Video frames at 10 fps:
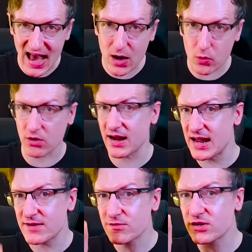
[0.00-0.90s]
hour
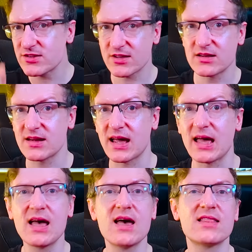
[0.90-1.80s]
every
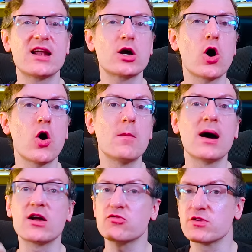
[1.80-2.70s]
Sunday that I call
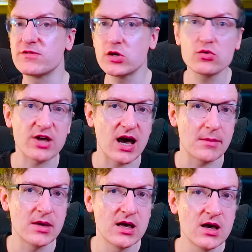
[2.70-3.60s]
my review
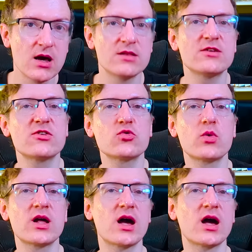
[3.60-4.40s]
time. This is when